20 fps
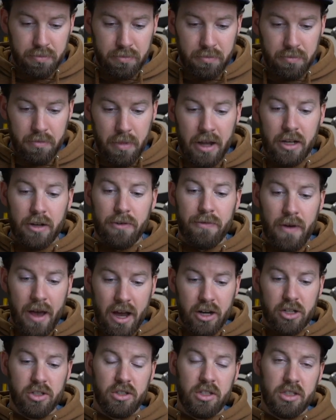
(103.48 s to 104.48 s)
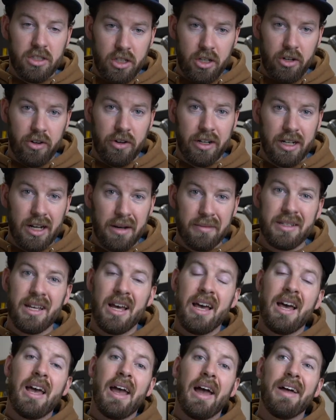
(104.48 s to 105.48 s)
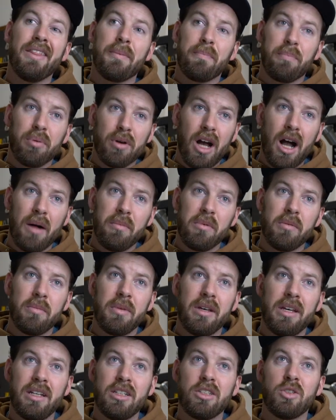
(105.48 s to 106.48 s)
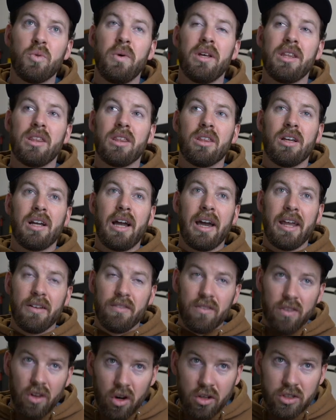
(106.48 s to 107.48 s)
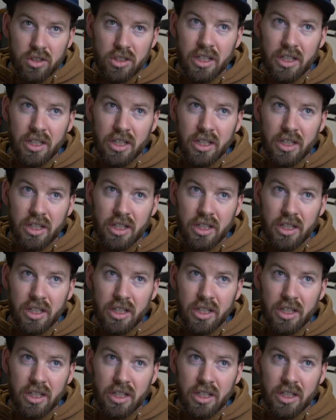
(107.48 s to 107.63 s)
manufacture these Keurig cups. And the problem is with kind of large